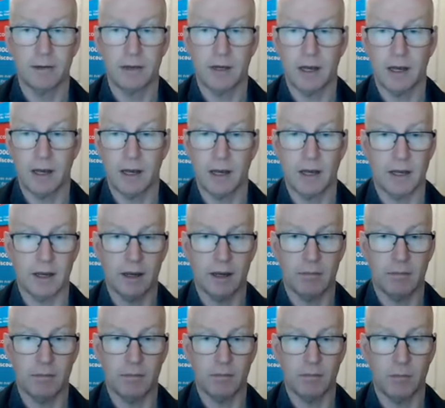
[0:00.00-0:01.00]

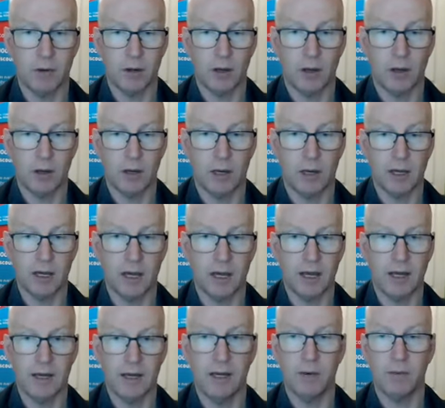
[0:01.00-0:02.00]

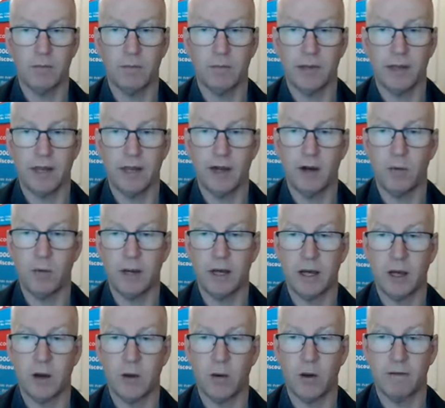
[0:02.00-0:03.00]
Okay, here we
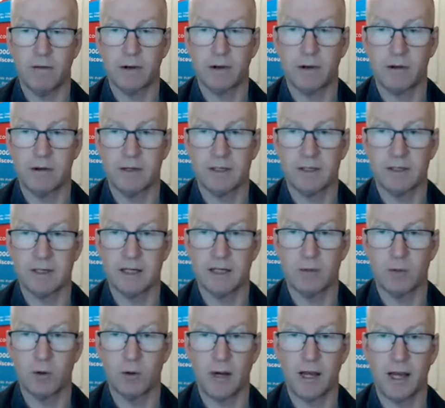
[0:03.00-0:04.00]
go. I can see
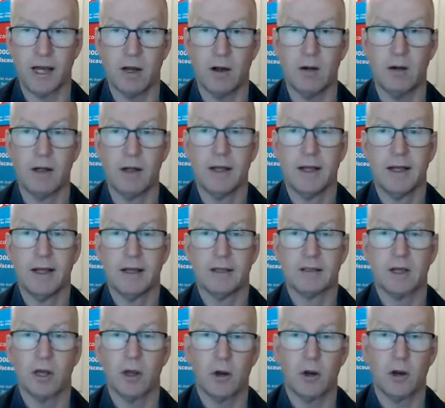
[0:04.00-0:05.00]
them all now.
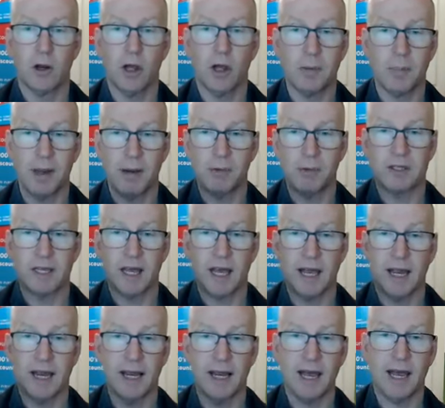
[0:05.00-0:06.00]
So a lot of people
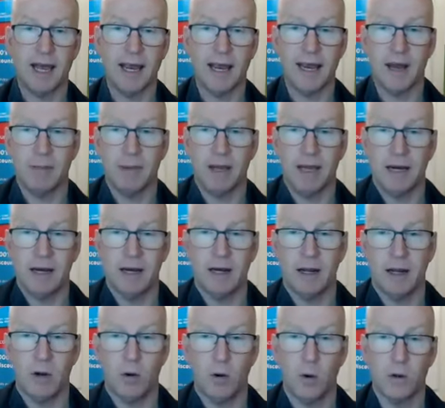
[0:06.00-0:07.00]
saying, hey, I'm in.
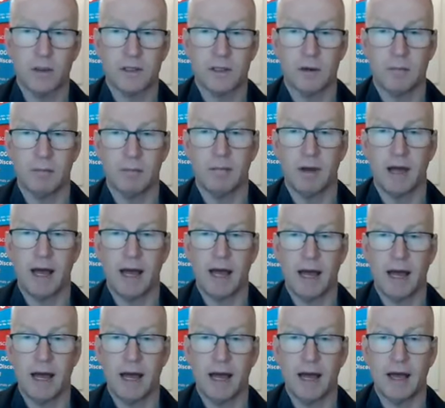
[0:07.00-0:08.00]
Awesome.
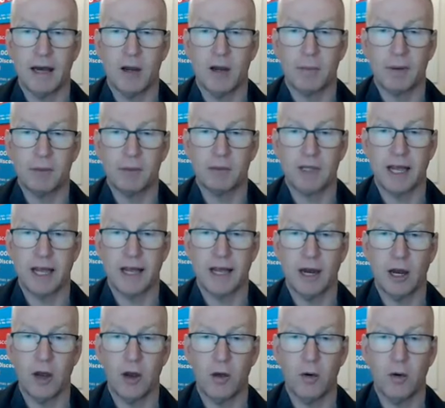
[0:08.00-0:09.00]
A lot of people saying
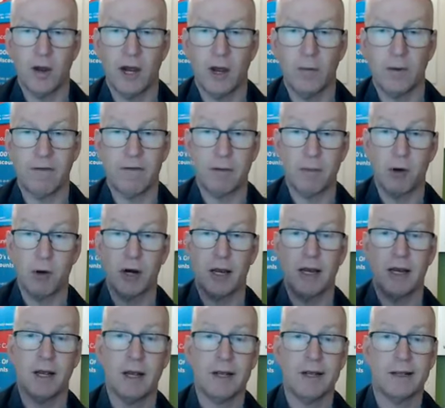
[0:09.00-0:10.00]
hello. Hello,
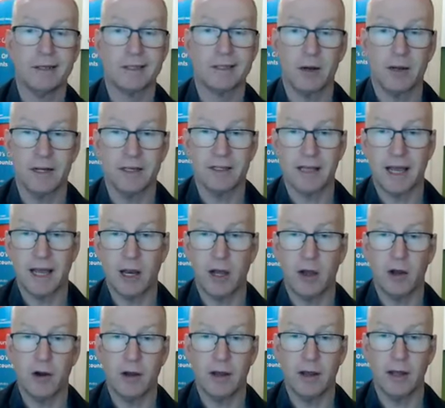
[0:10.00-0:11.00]
everybody. So I can say
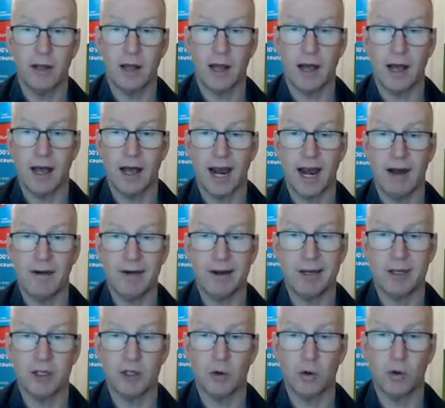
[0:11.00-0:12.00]
hello to
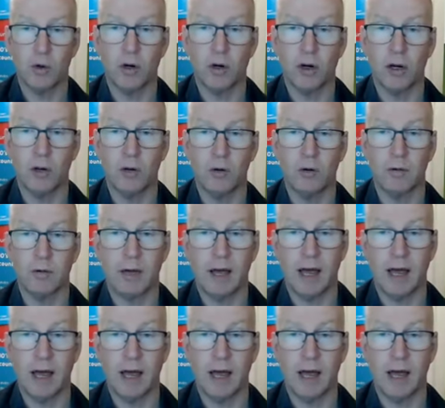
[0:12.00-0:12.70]
Harry, Sean, Luke,